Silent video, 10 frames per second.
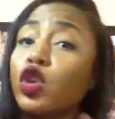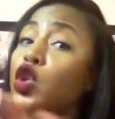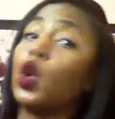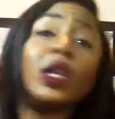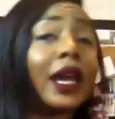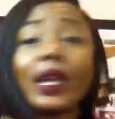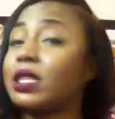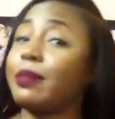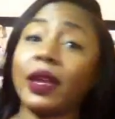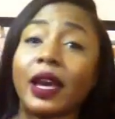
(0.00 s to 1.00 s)
Your
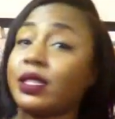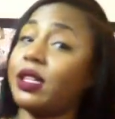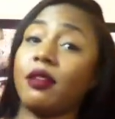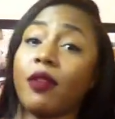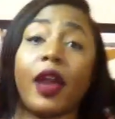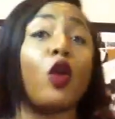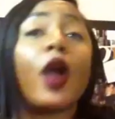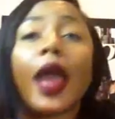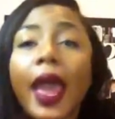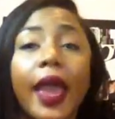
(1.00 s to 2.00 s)
ladies may not sit right.
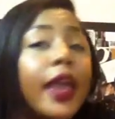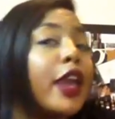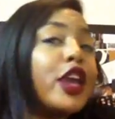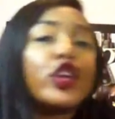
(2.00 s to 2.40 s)
Or, hey,